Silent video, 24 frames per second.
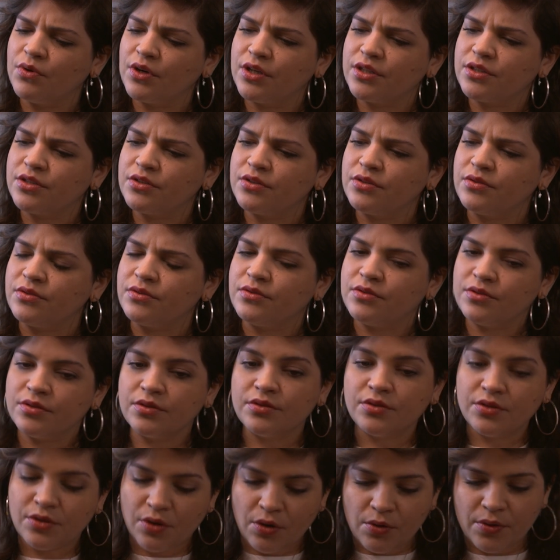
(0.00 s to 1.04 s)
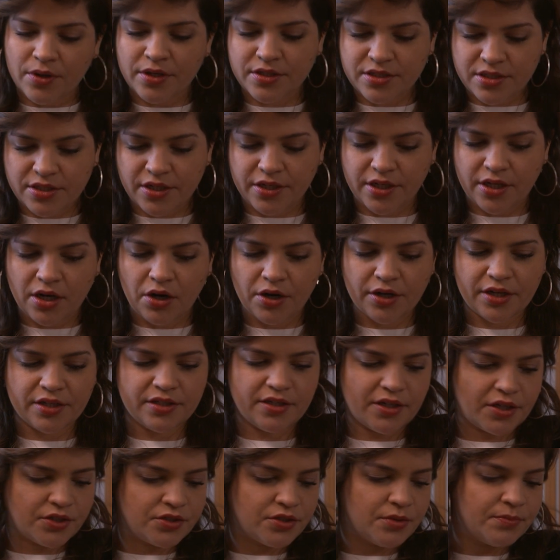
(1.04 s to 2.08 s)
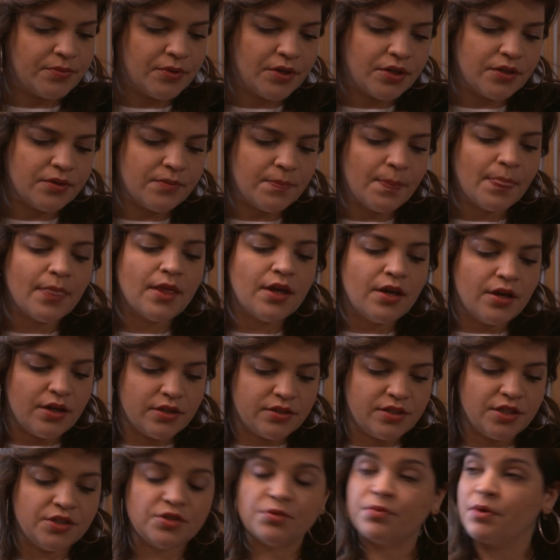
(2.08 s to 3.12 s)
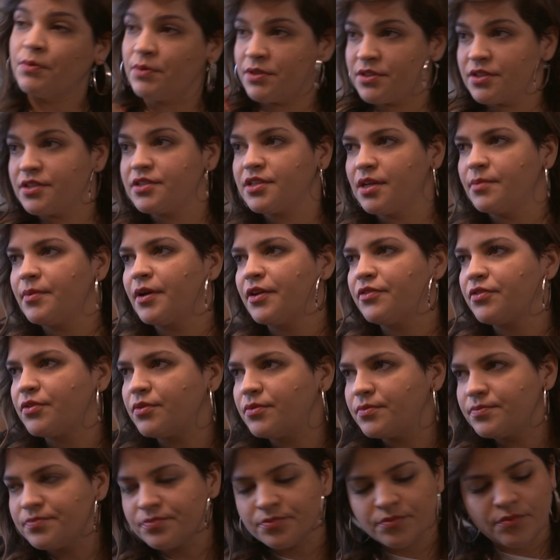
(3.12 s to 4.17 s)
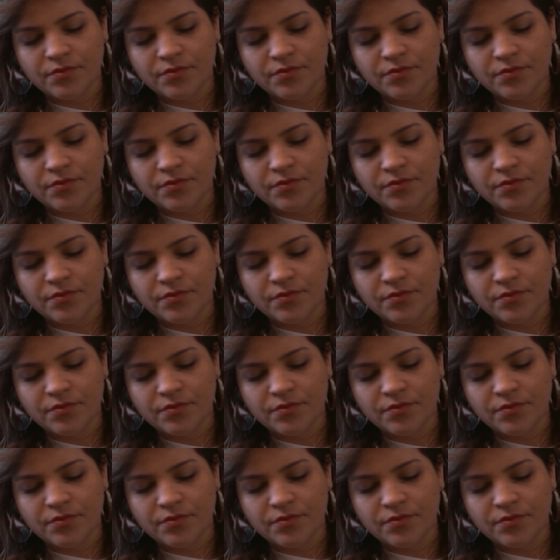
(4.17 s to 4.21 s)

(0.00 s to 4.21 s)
wanted to go and study architecture, but a teacher, we went to the same high school.